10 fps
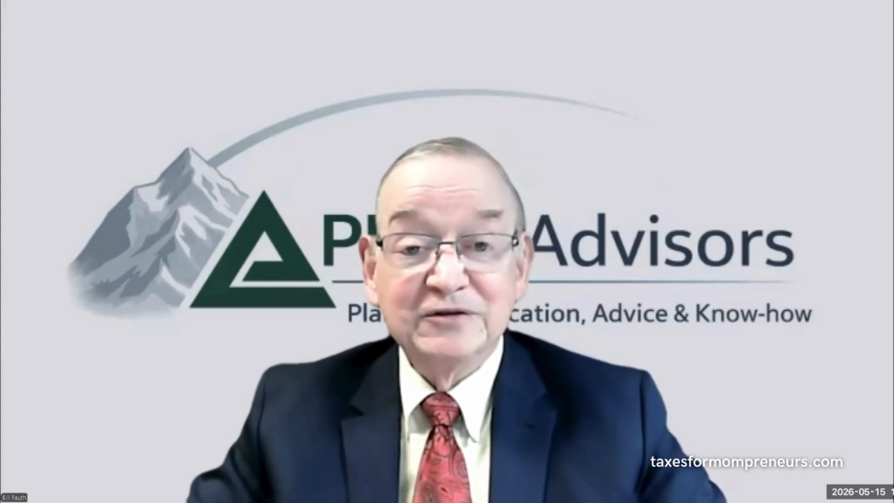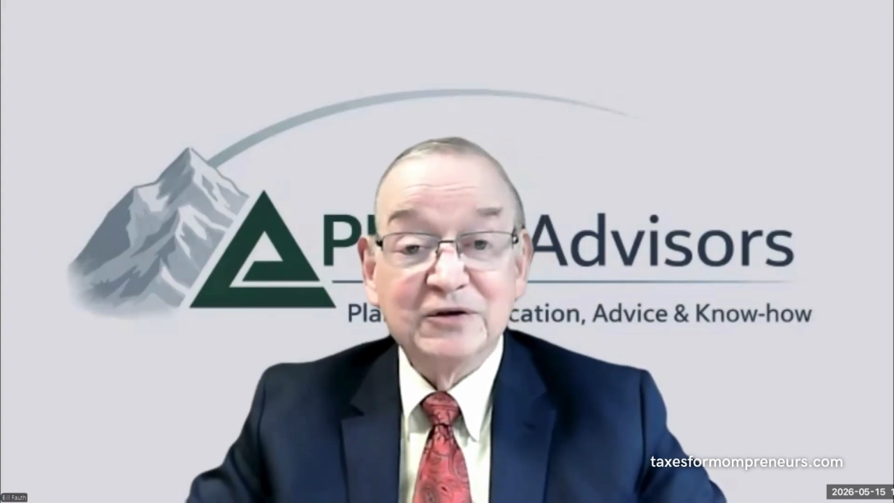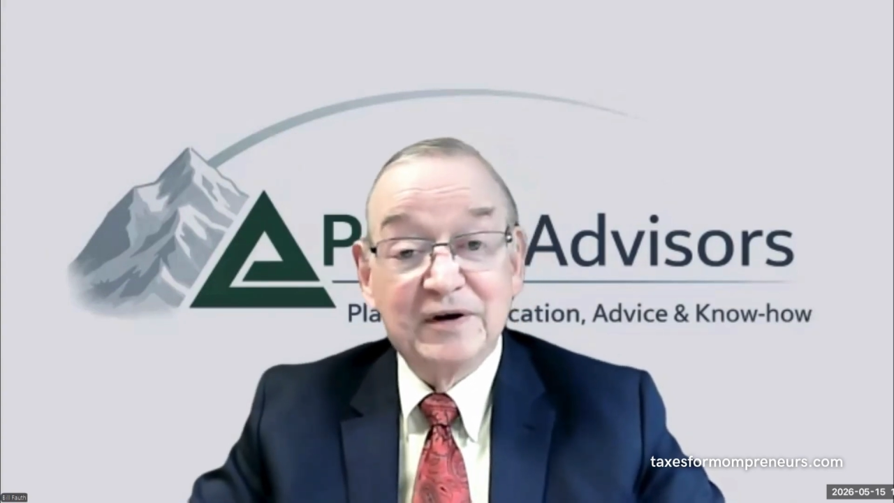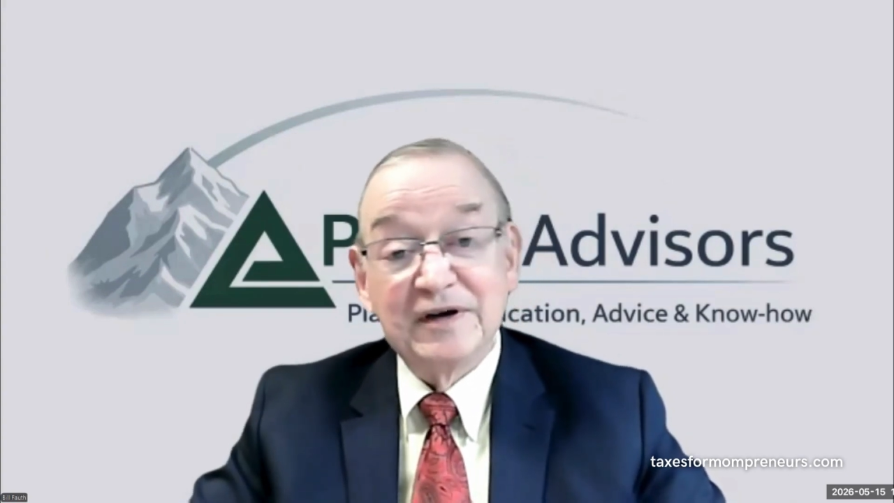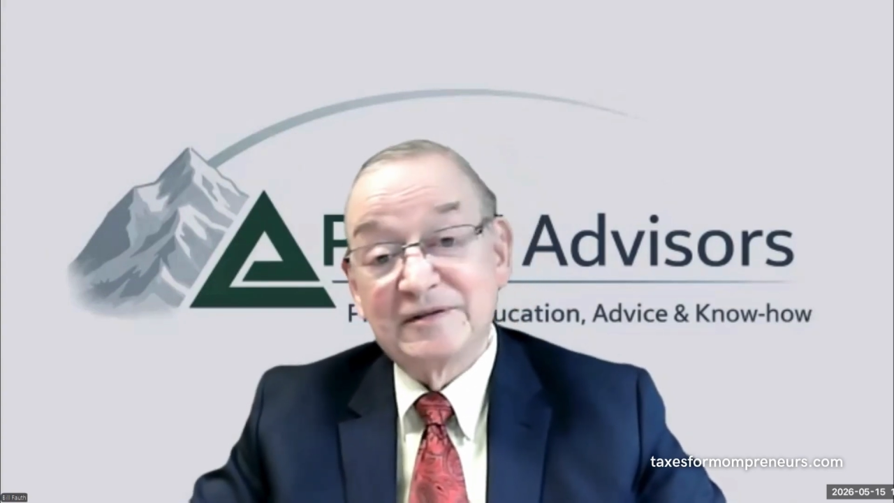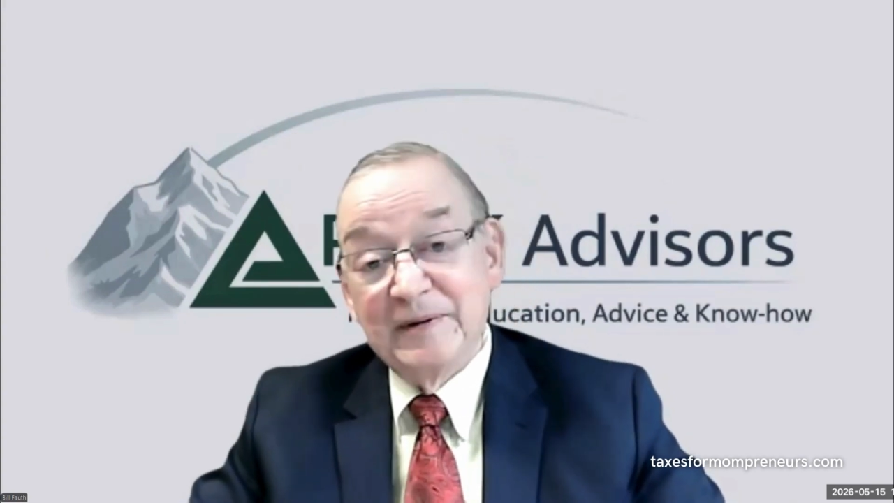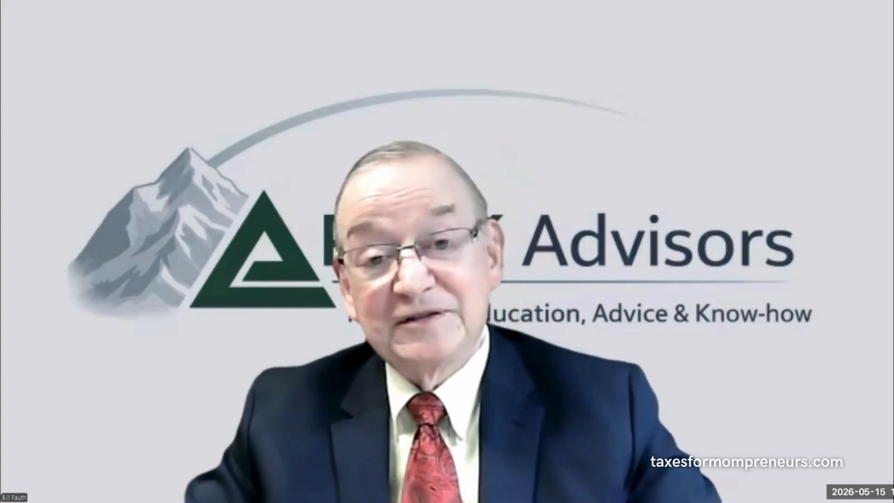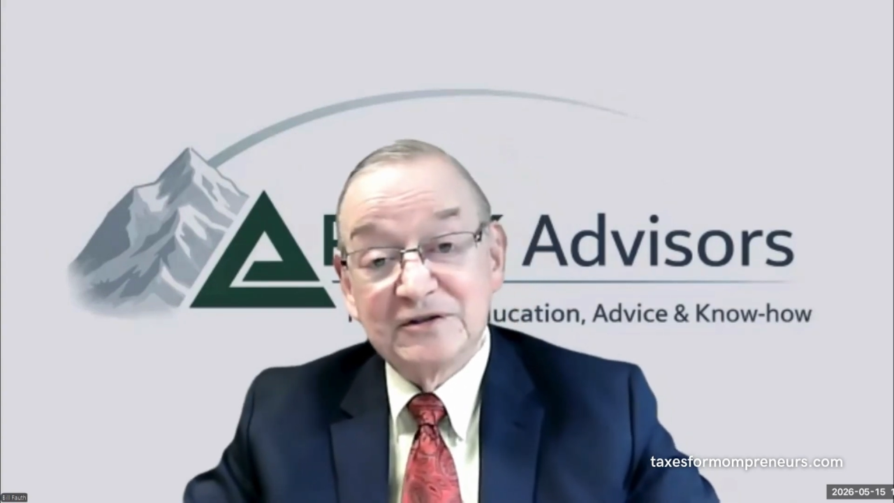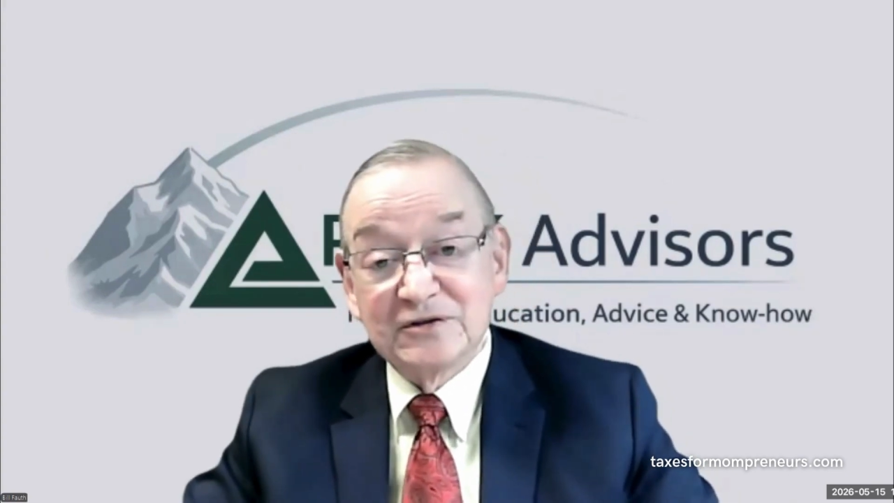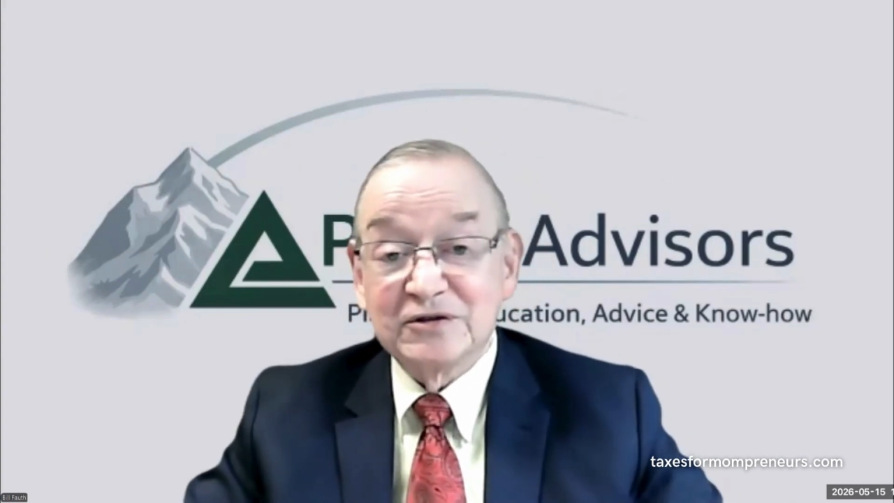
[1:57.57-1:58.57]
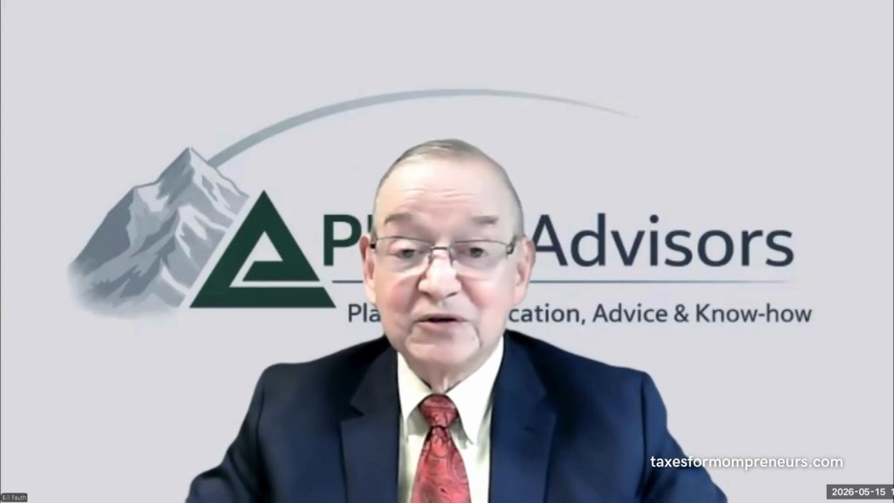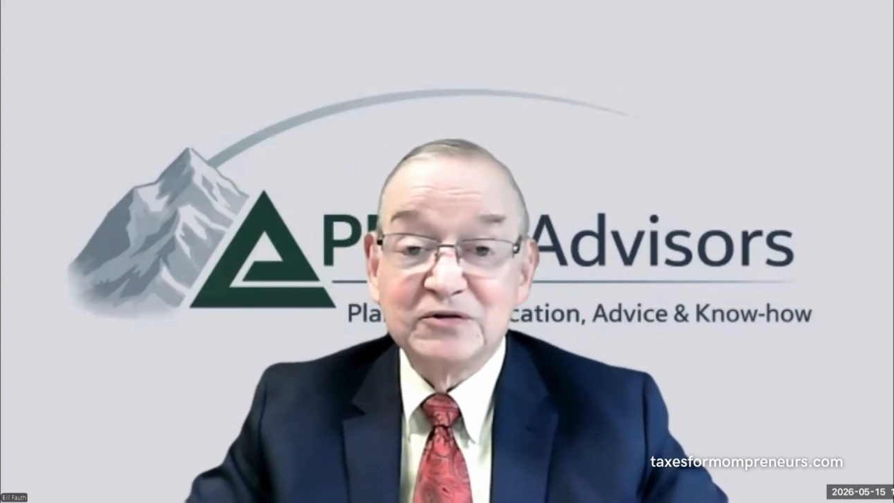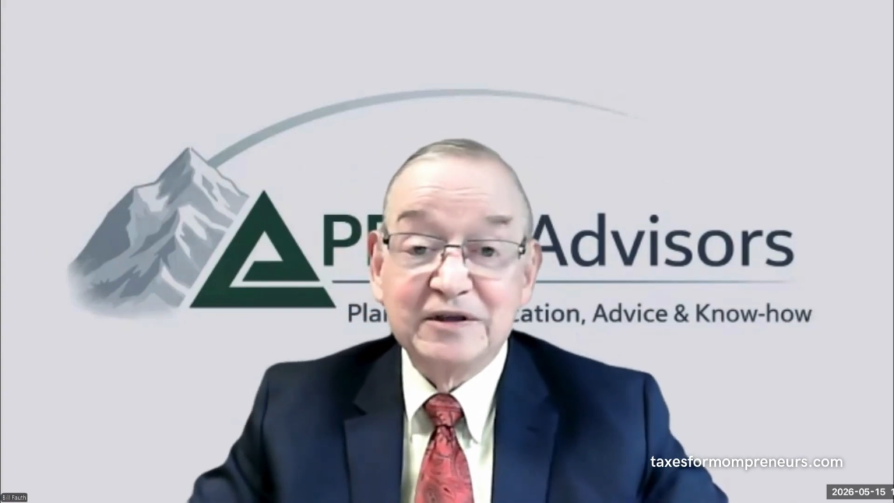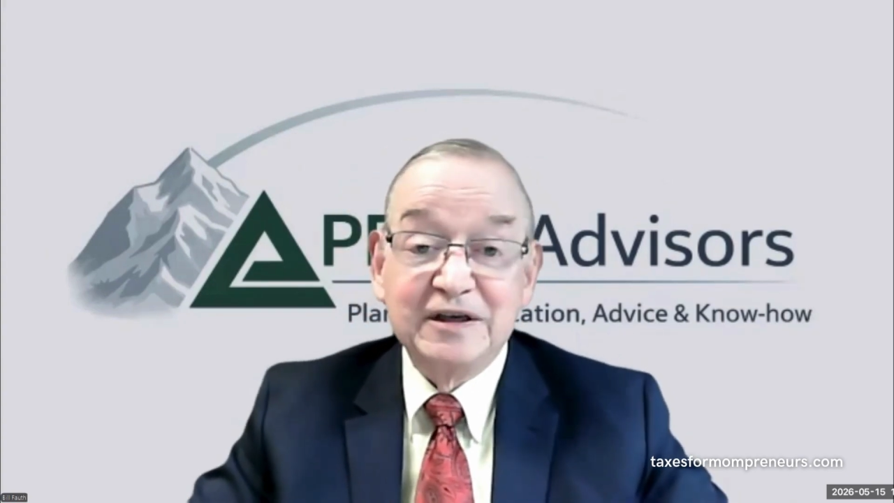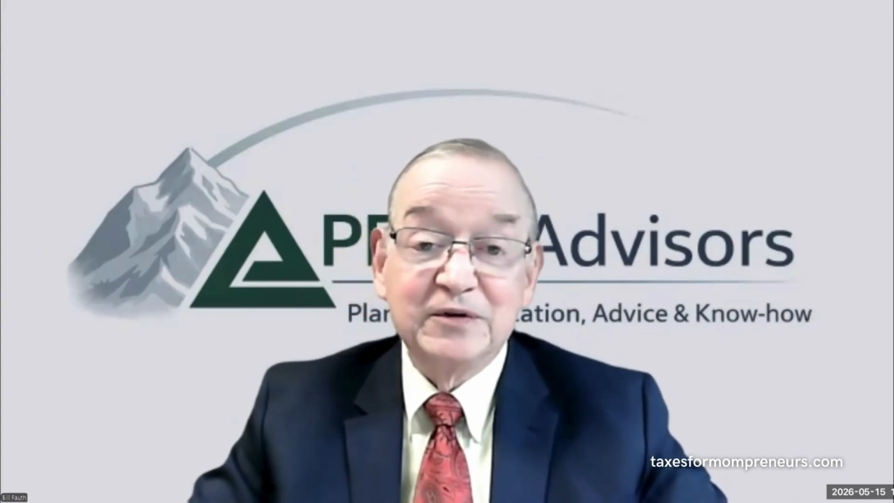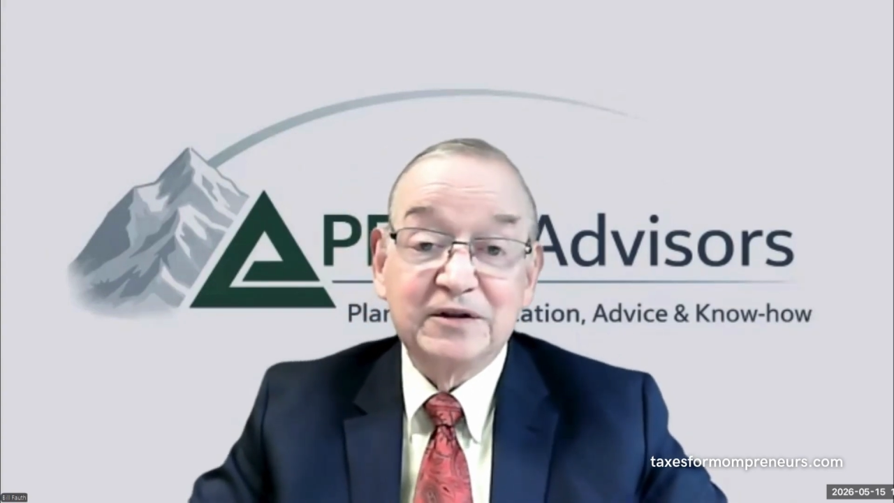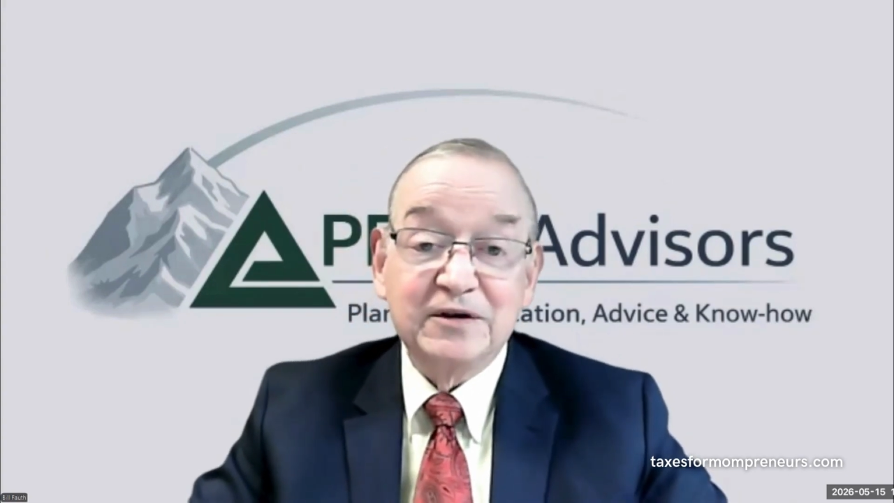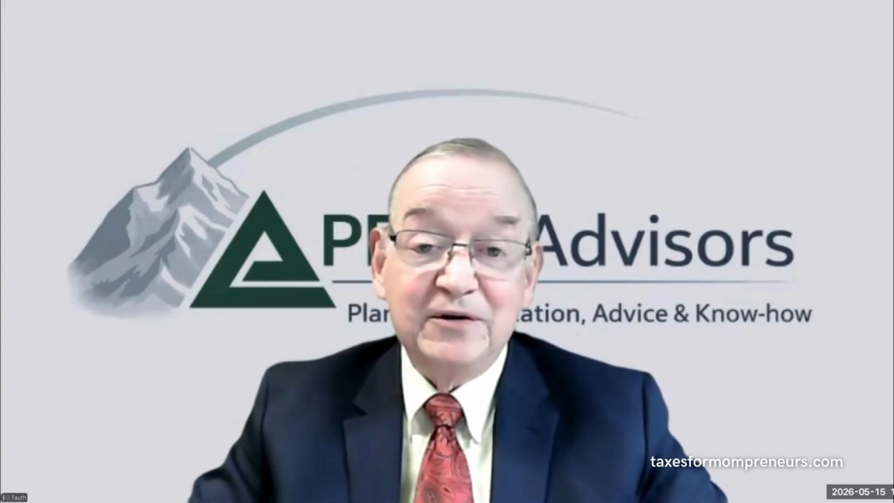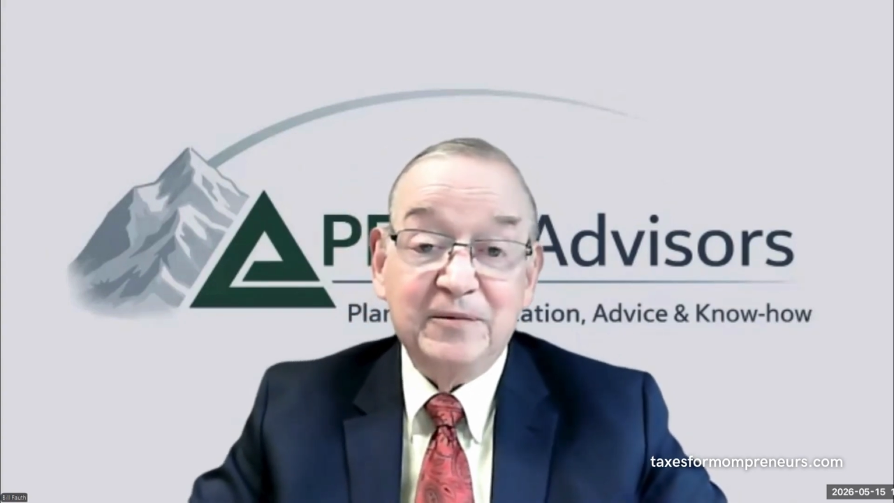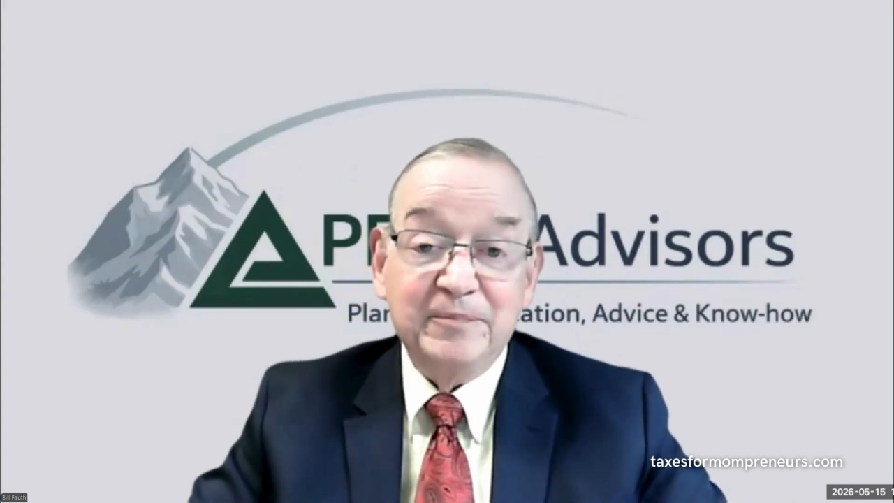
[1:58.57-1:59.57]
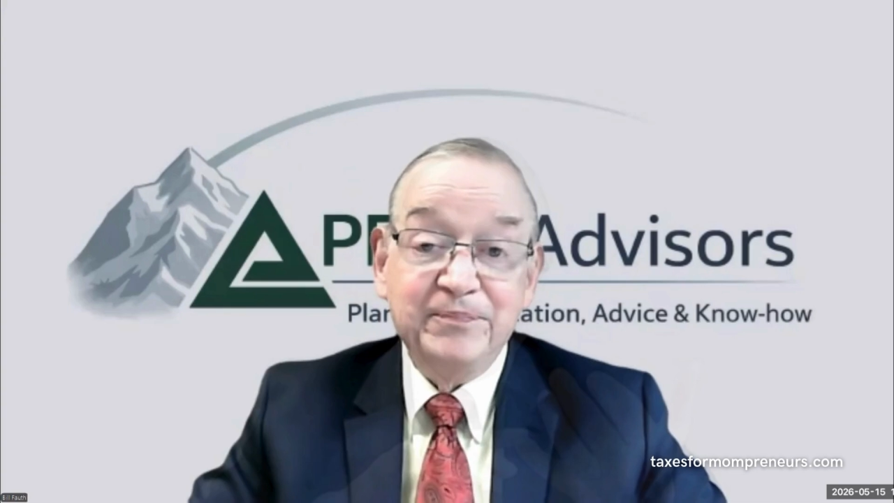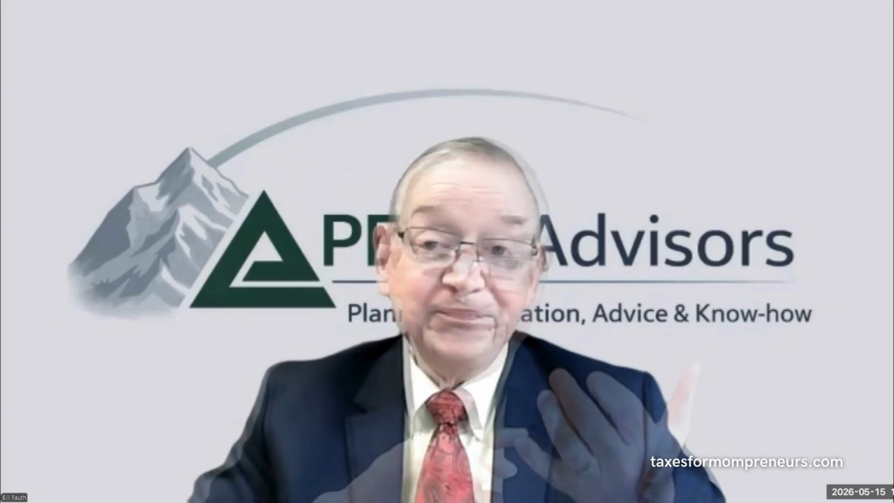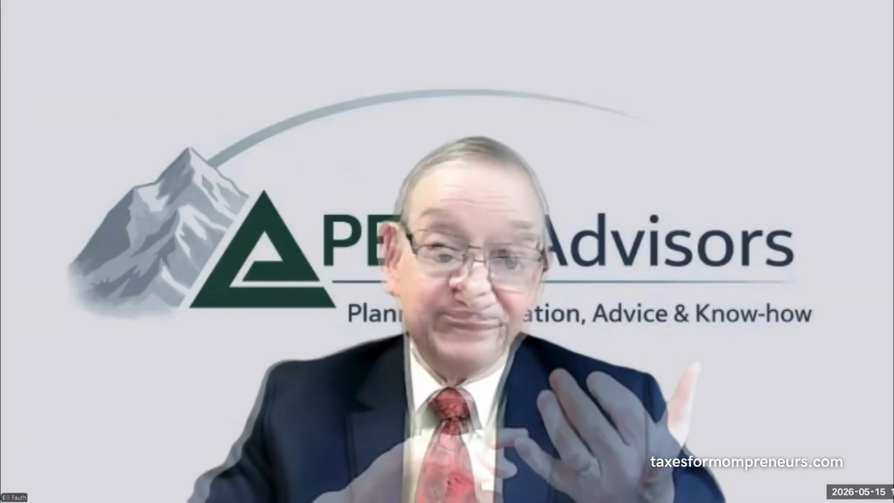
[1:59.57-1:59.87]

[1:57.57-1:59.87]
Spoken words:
So what expenses are associated with the home?